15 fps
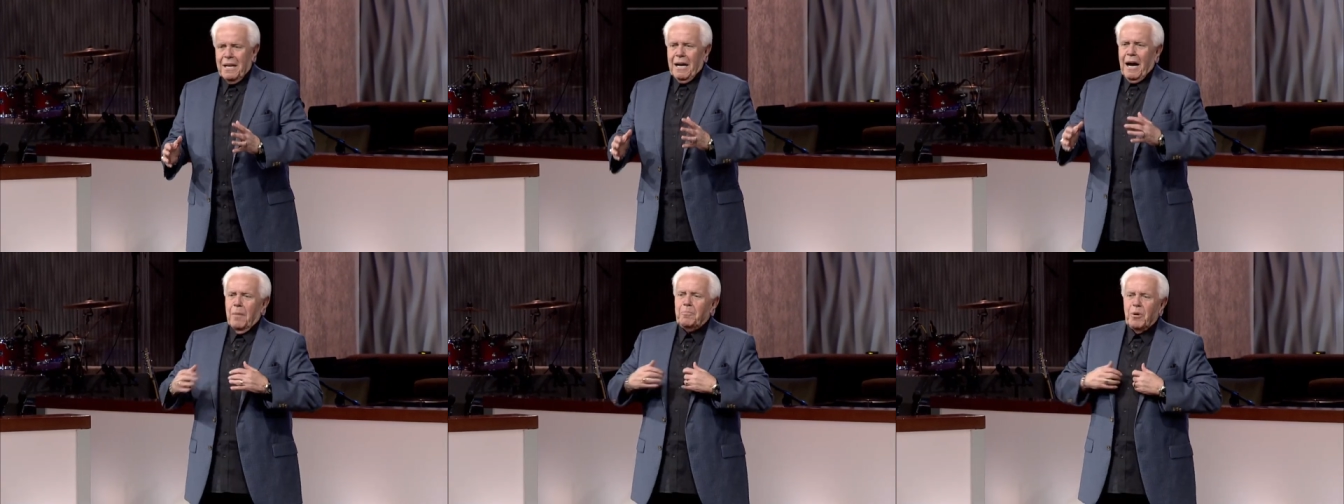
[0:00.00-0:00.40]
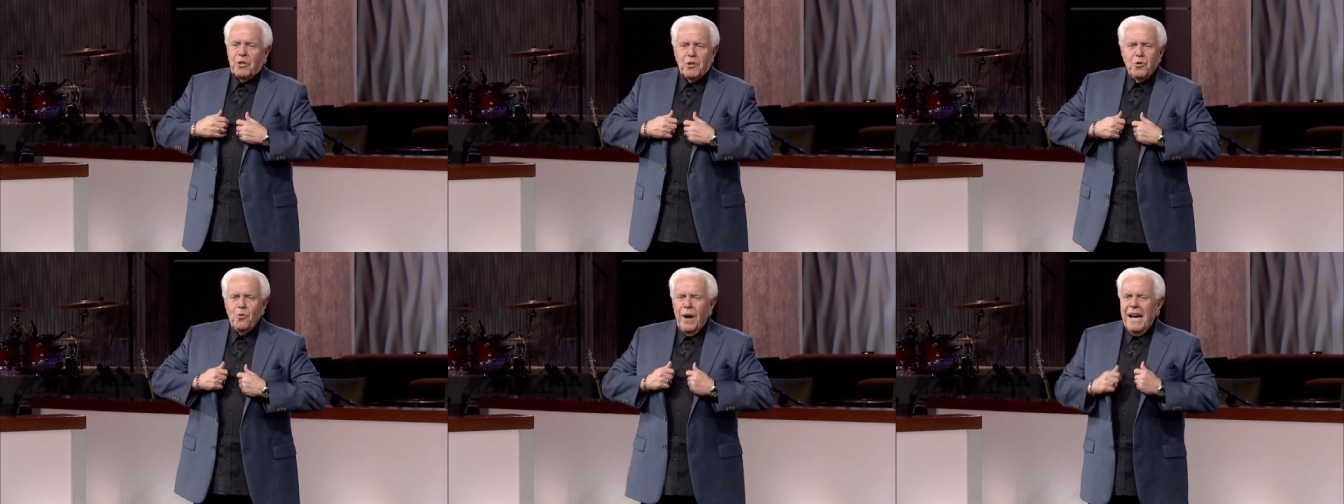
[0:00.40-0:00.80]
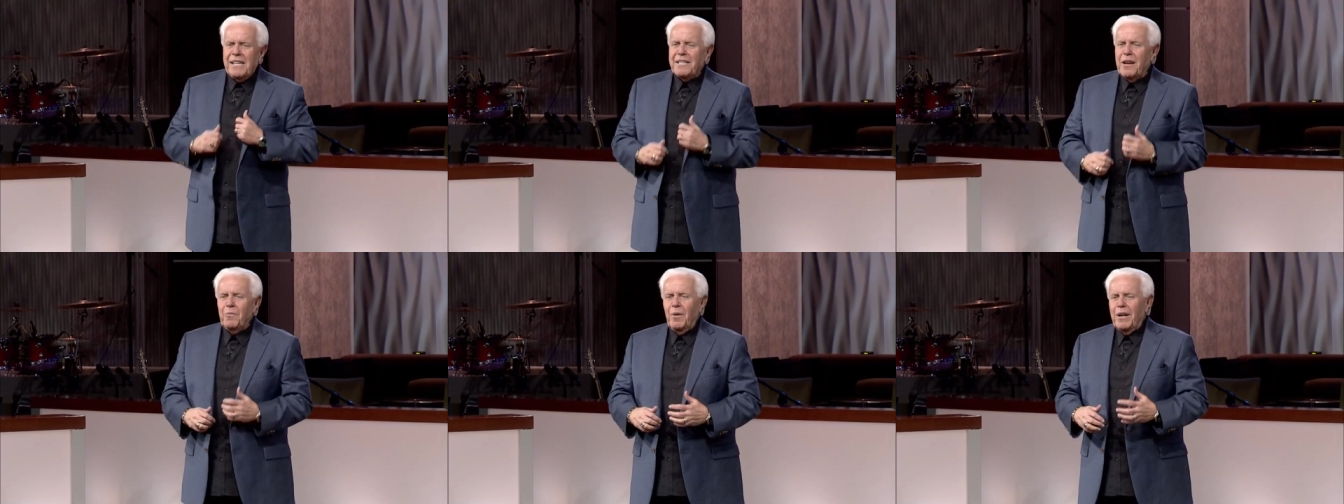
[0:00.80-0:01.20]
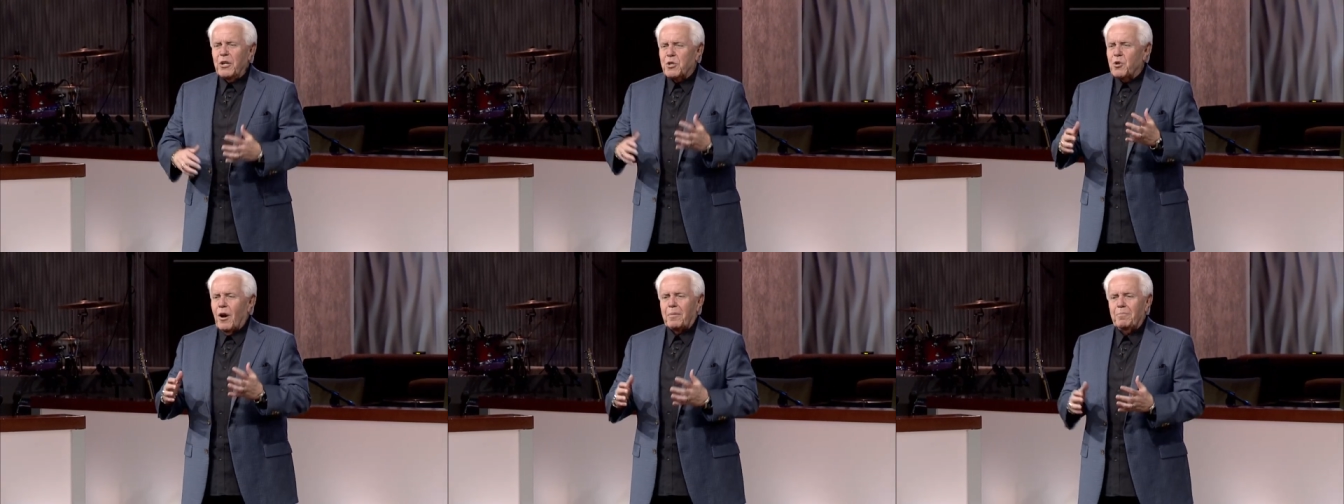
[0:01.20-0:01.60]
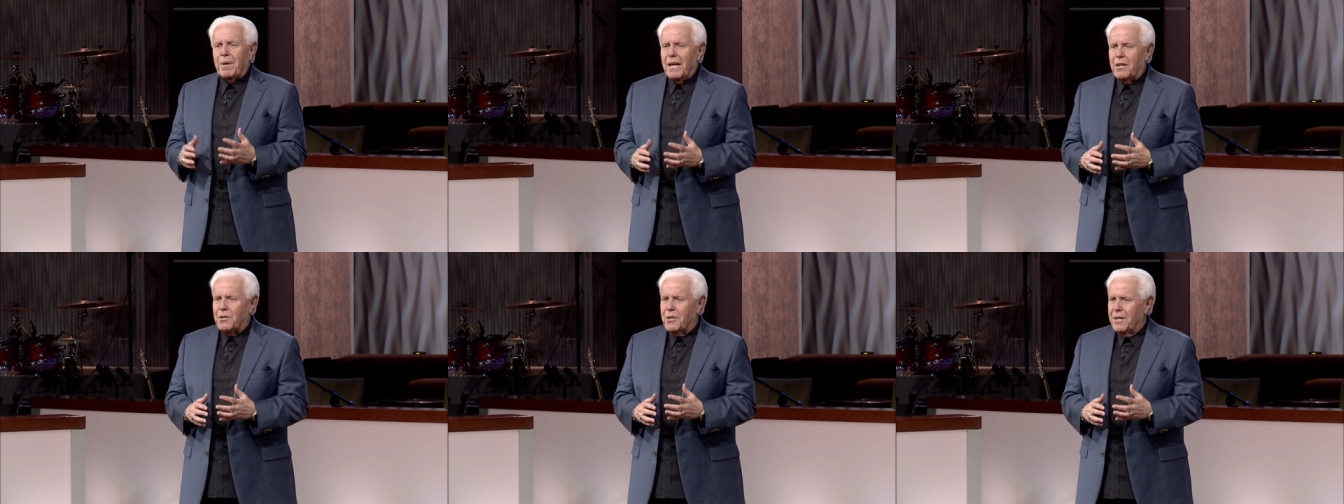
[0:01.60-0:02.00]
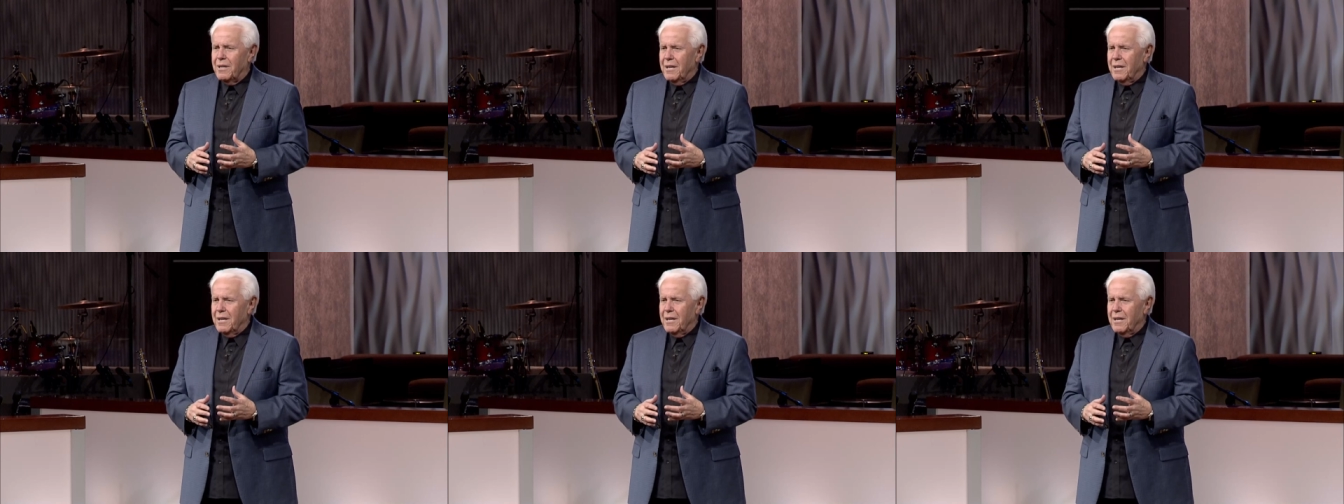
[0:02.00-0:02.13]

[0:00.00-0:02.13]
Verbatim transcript: I'll put two 18 wheeler truck beds.